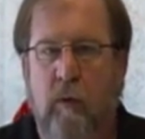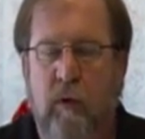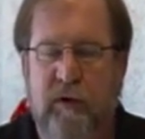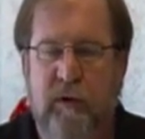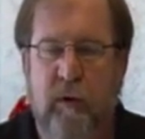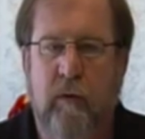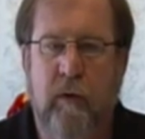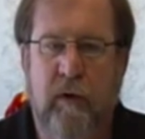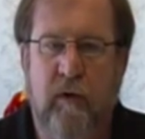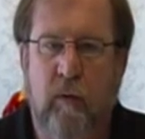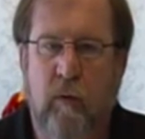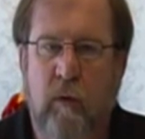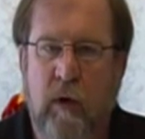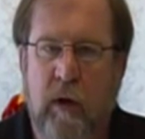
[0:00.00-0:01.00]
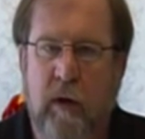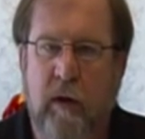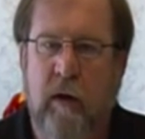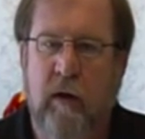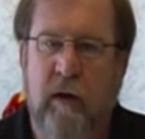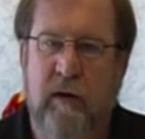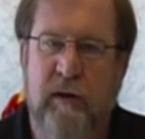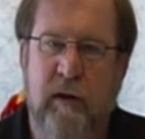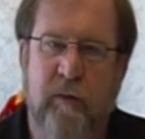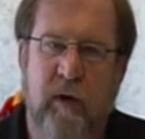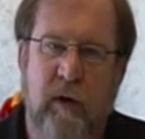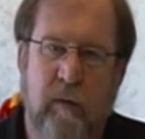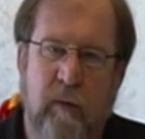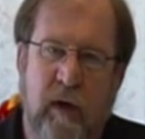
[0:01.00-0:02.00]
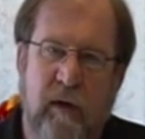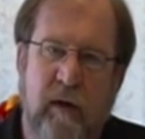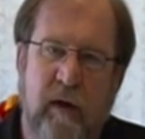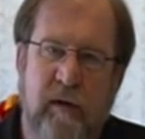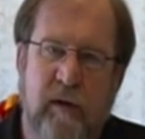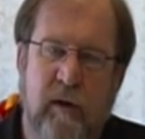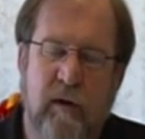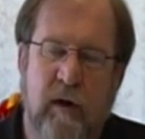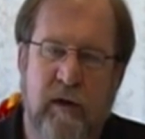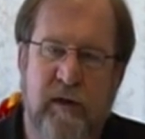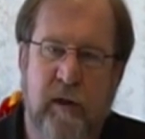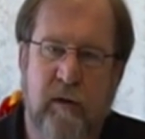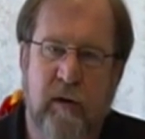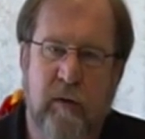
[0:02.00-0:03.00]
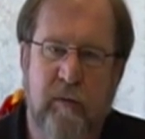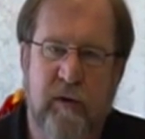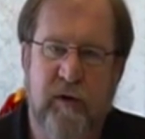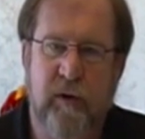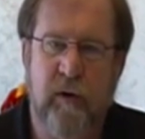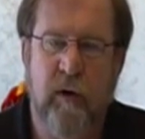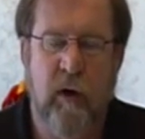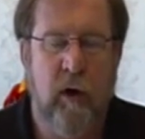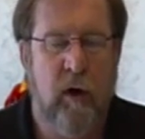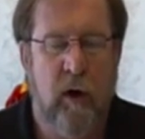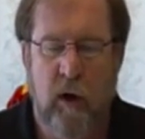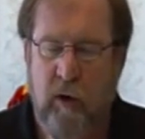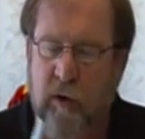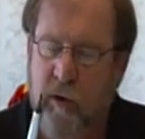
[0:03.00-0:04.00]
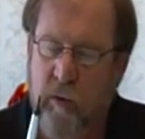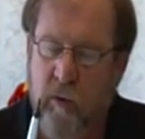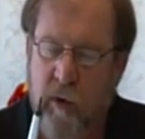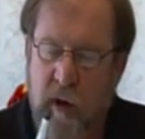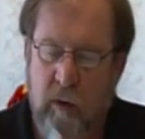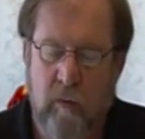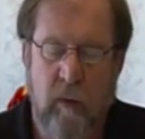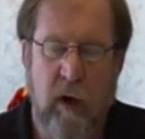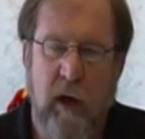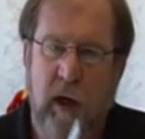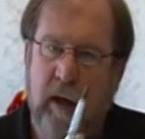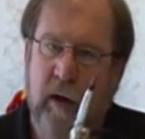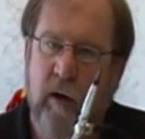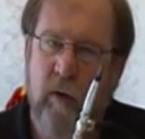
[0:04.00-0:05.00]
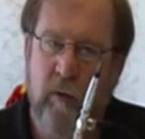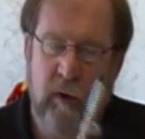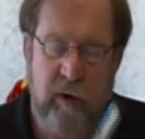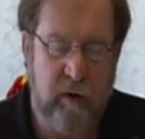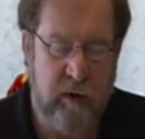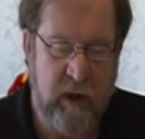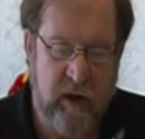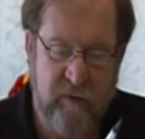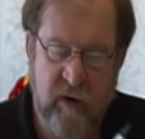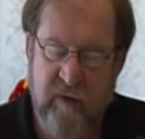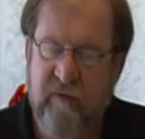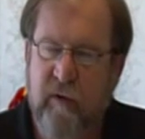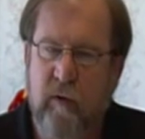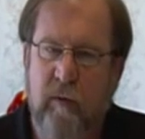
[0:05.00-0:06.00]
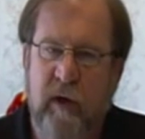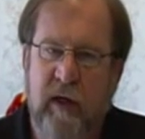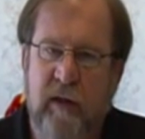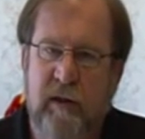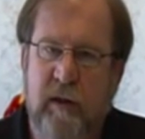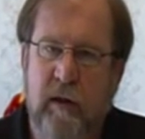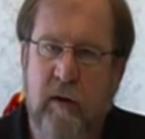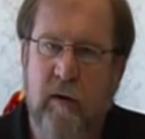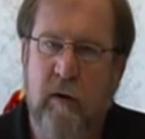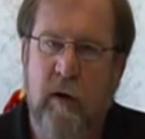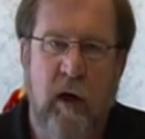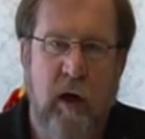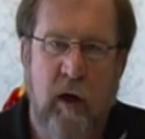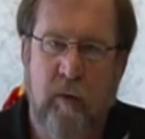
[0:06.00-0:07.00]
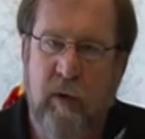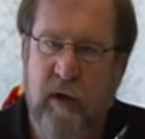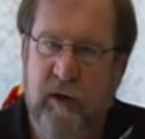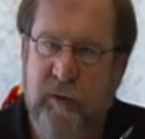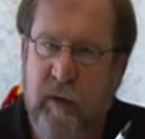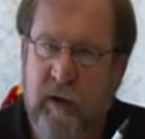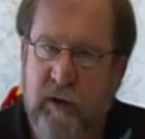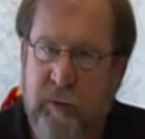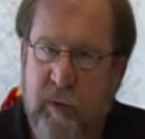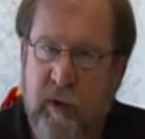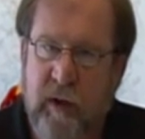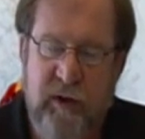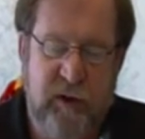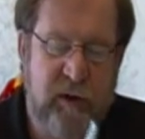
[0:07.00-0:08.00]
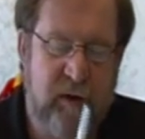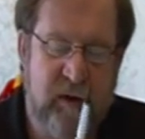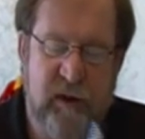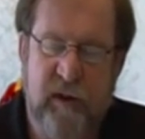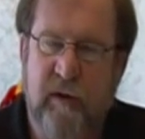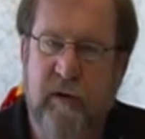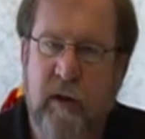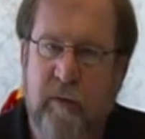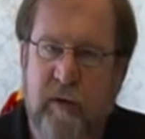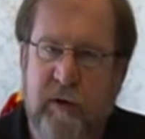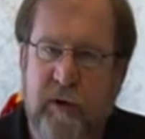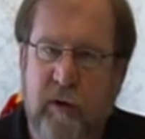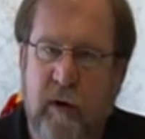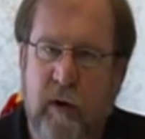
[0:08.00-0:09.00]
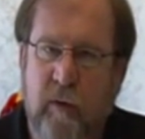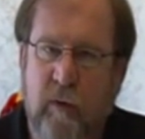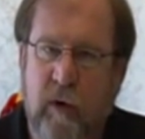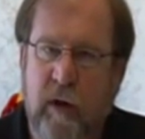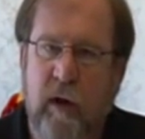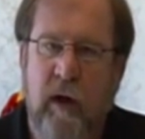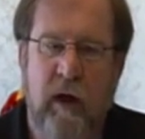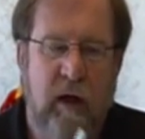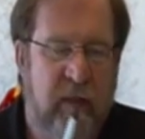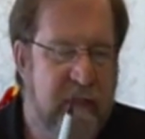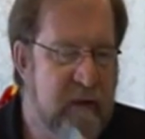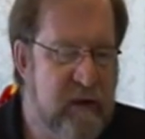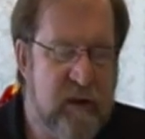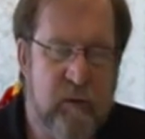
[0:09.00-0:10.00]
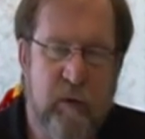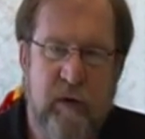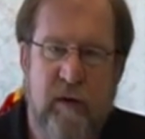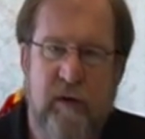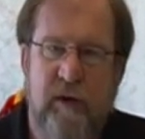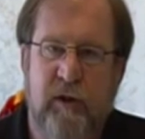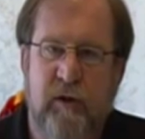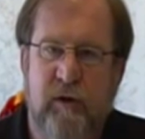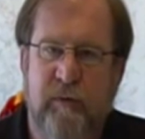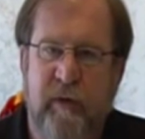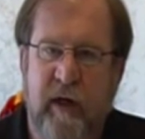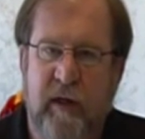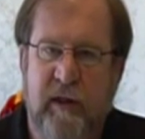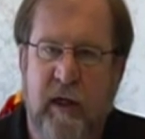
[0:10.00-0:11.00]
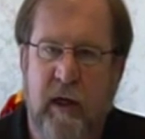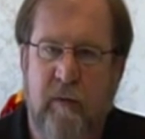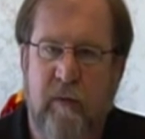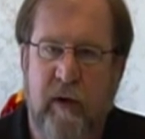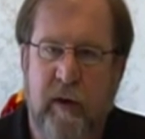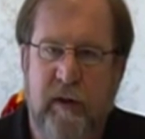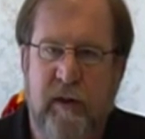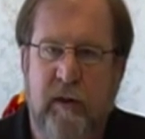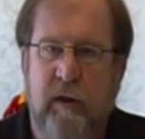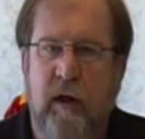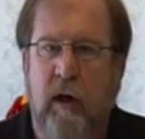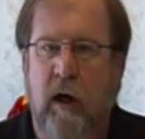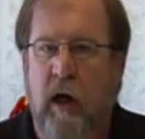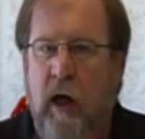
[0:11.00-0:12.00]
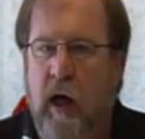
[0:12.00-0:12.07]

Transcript: What you're going to want is something that maintains a constant temperature. You want a mod where you have a few buttons here, punch, punch, punch, this is the temperature I want, this is what this juice bakes at best.